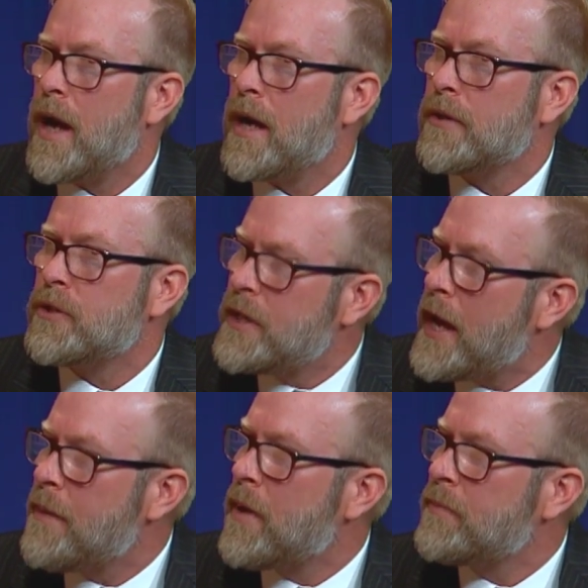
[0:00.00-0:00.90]
she
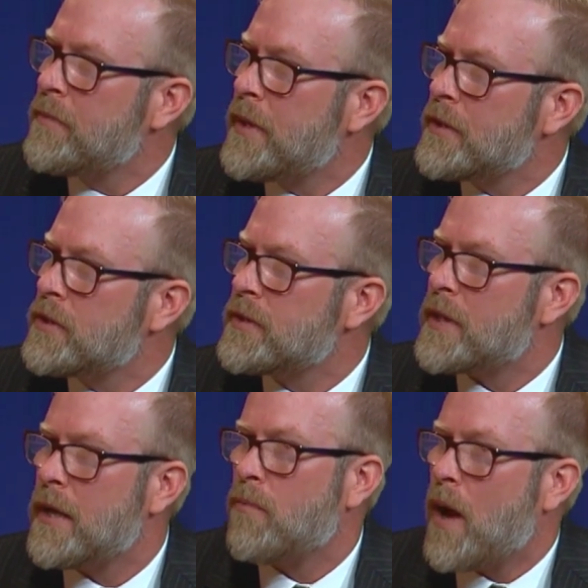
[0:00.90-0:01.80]
came up to me and she
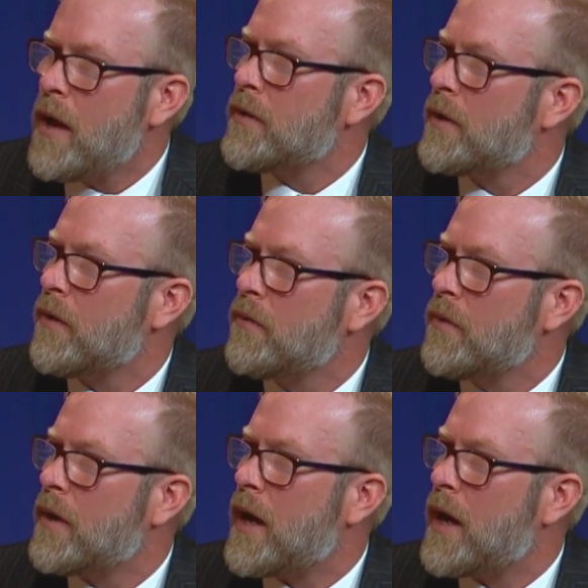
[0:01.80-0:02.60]
said, wow, you know,